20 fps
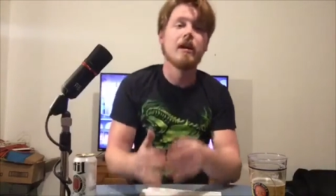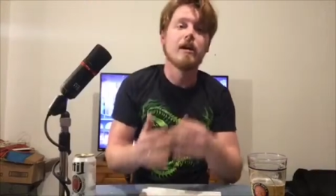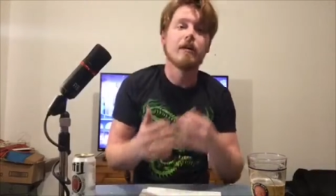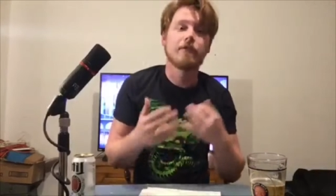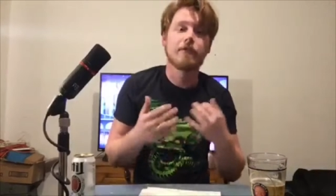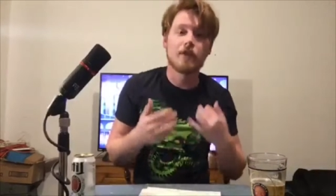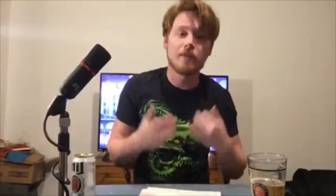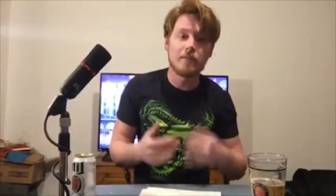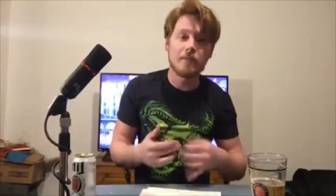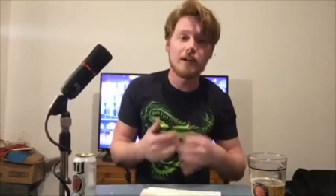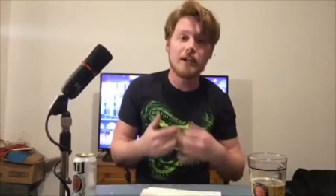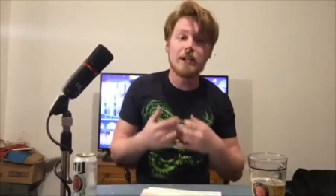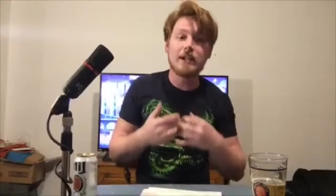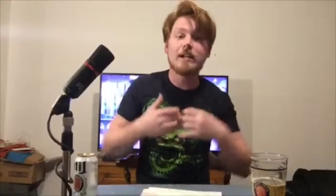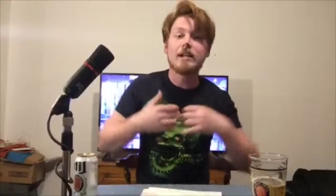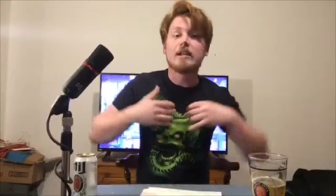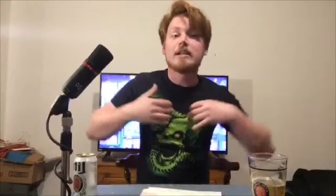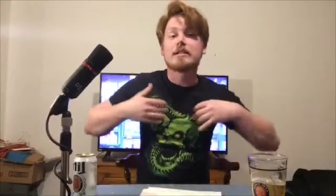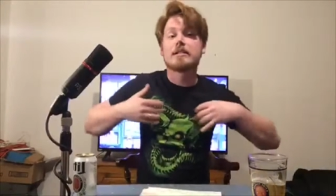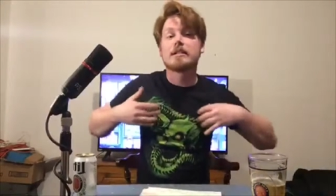from me
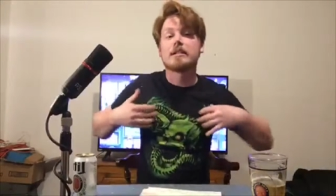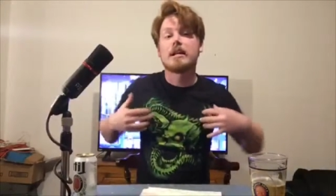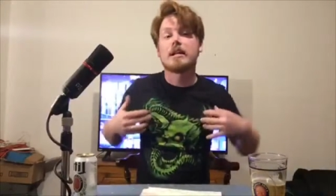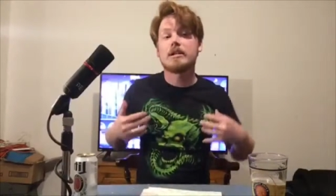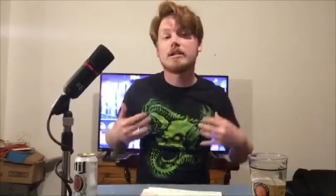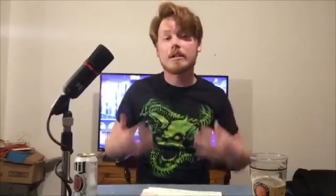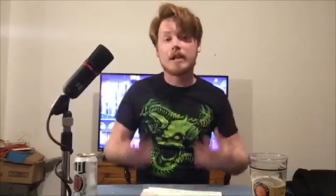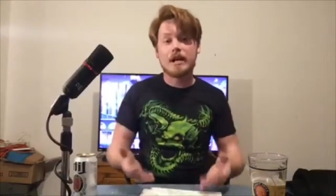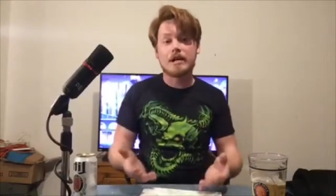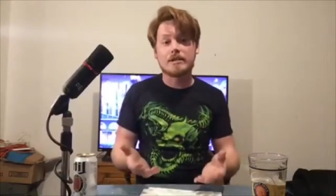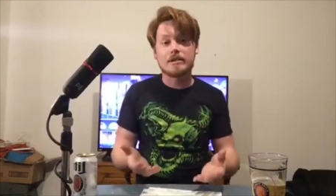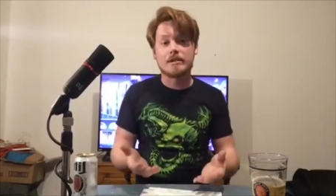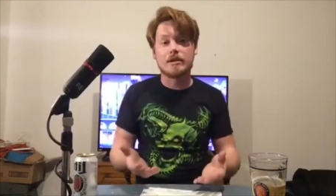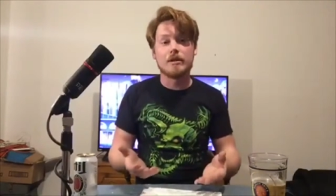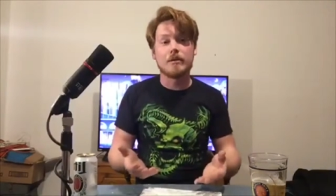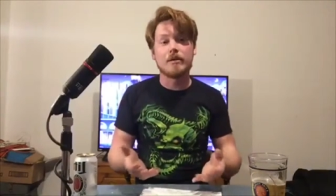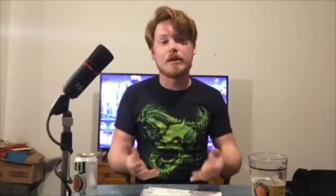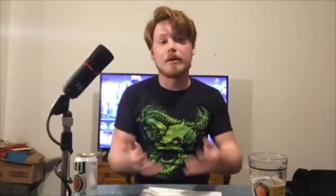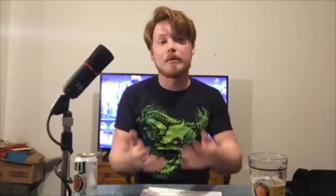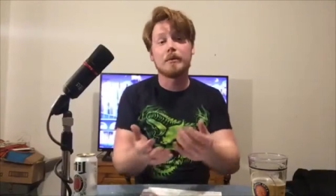to let you guys know
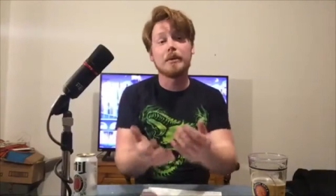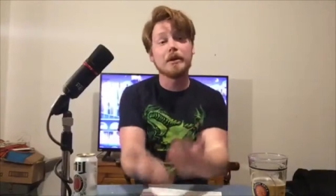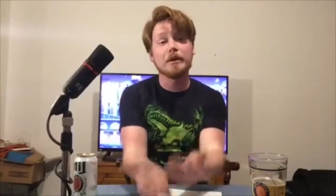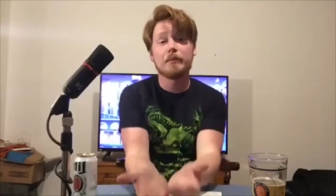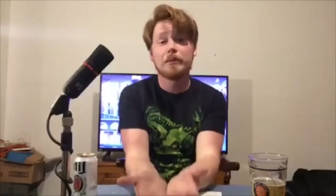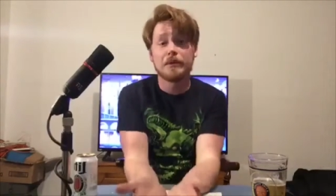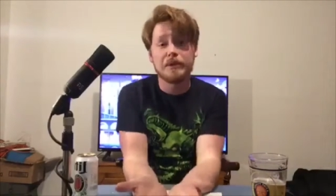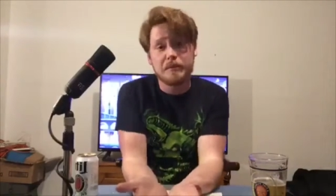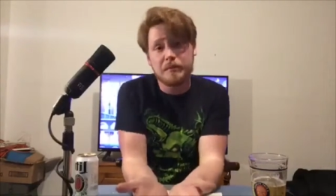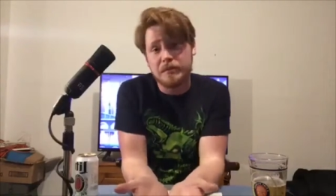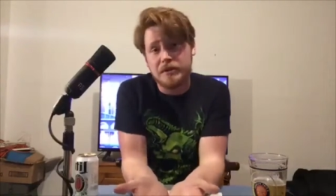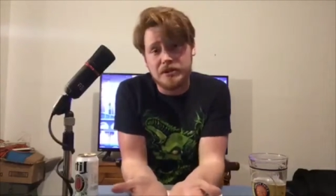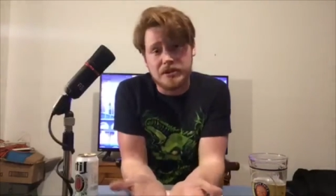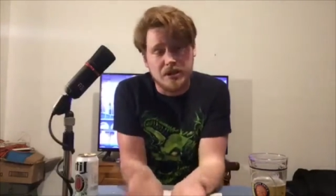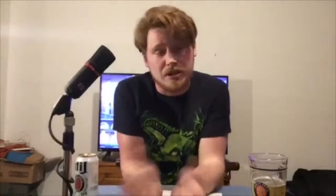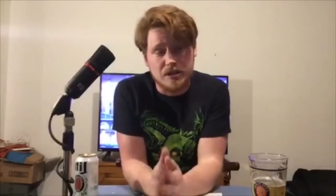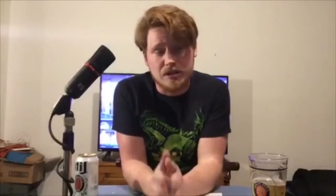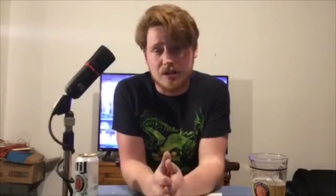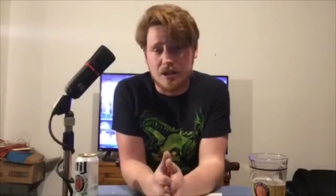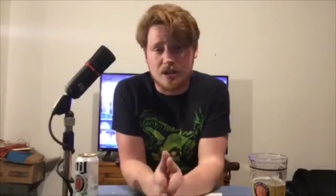that I really, really
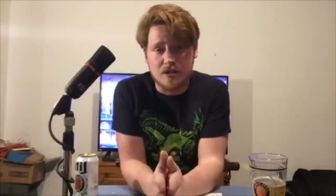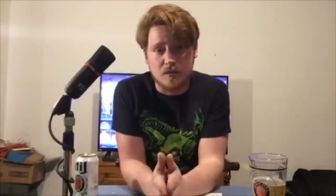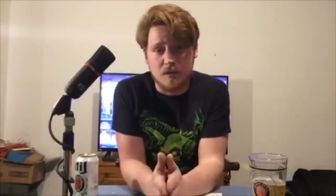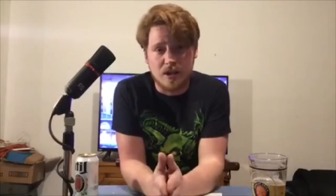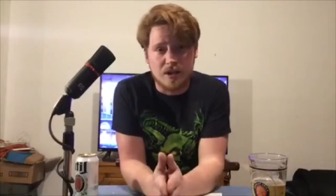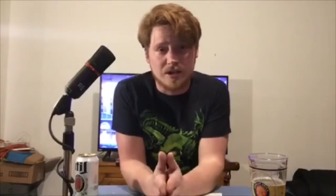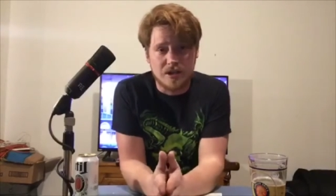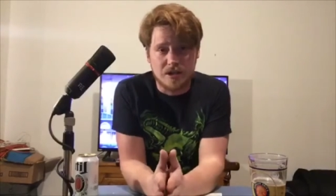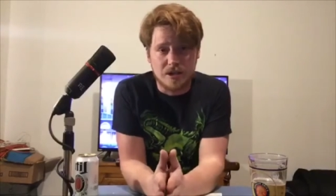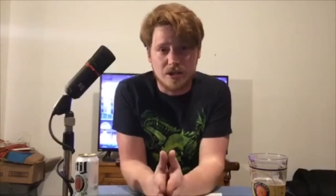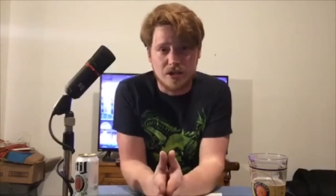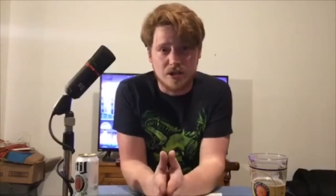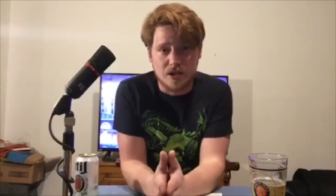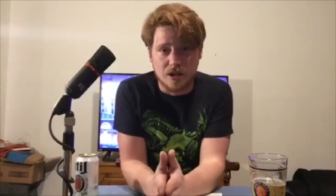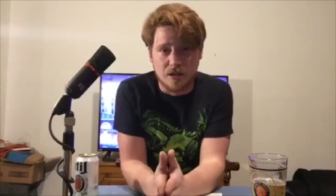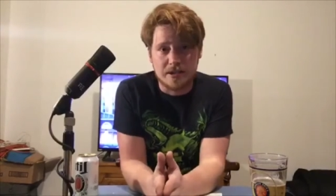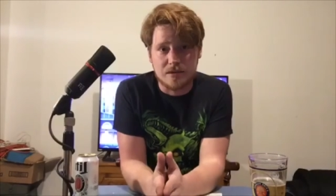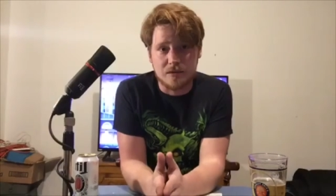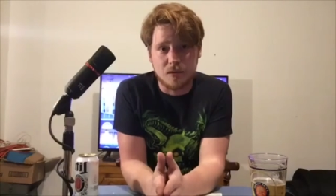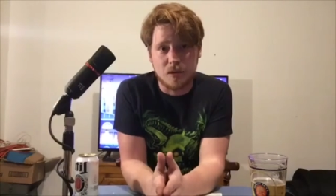appreciate you guys watching this show.